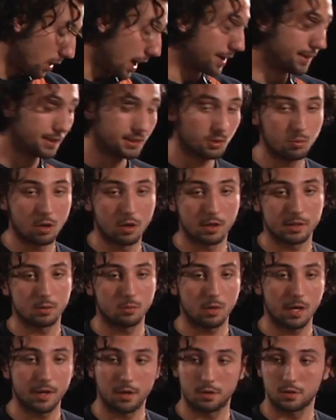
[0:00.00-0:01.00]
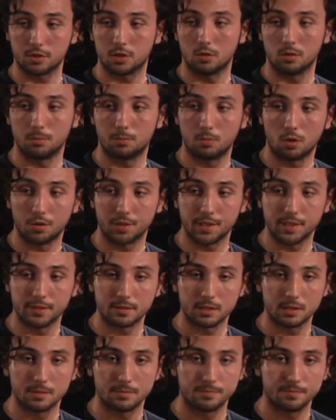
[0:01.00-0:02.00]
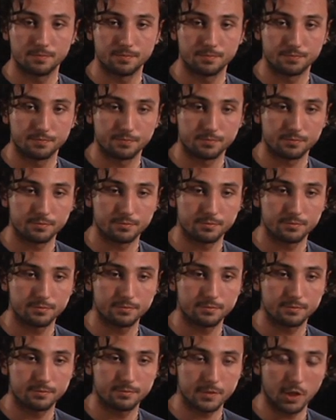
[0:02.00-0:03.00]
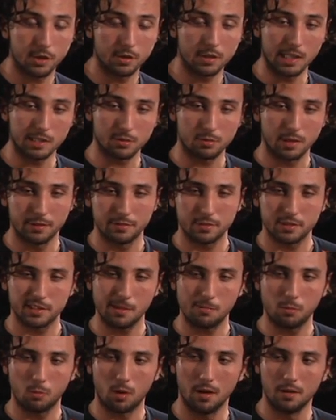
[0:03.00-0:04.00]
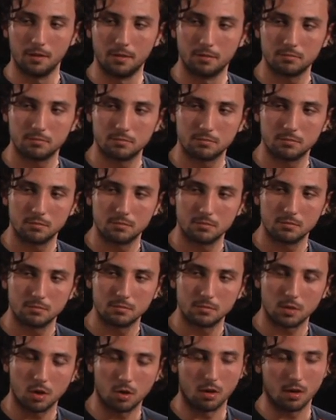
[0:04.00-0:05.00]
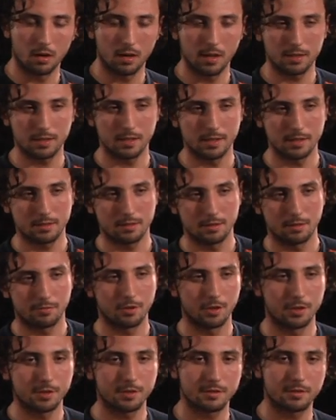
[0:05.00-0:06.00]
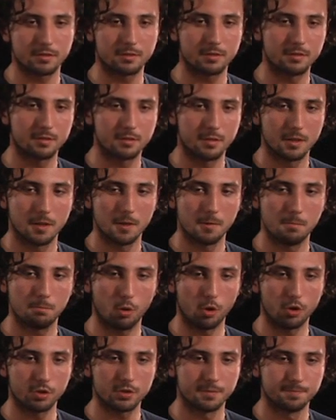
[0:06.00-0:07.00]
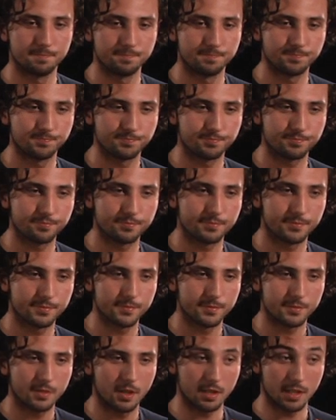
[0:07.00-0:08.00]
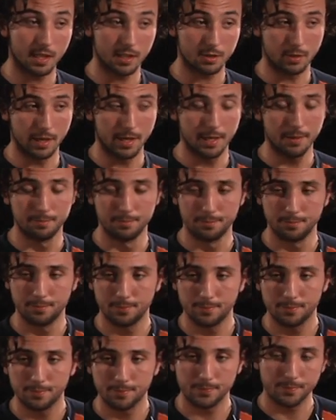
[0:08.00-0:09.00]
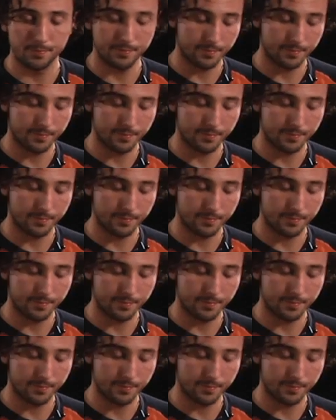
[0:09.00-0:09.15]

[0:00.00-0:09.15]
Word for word: why this works and why they are so important. Are you guys ready for step one? Or at least the first point? Are you guys ready? Yeah.